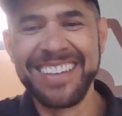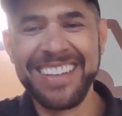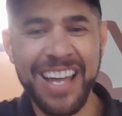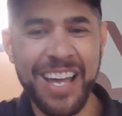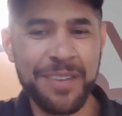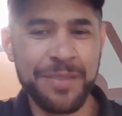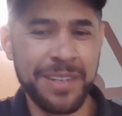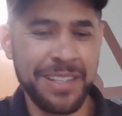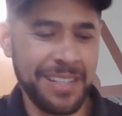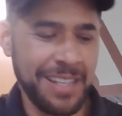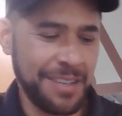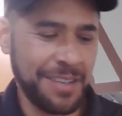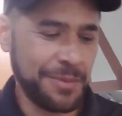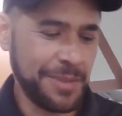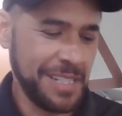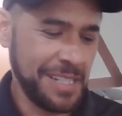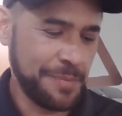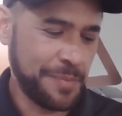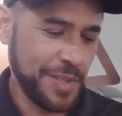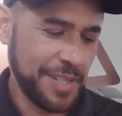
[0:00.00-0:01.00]
No, but I
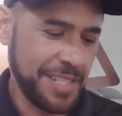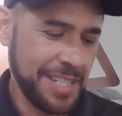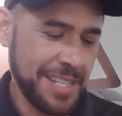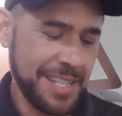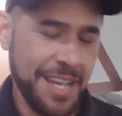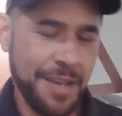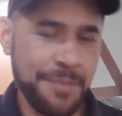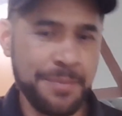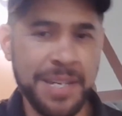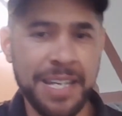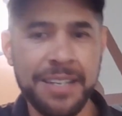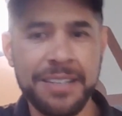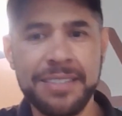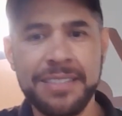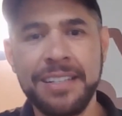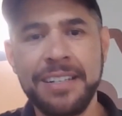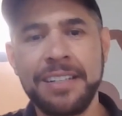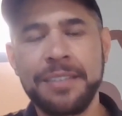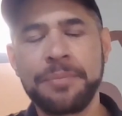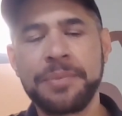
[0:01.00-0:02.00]
really appreciate that, man, because
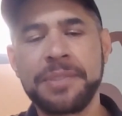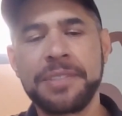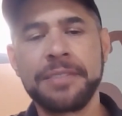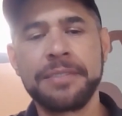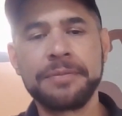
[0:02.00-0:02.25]
it helps.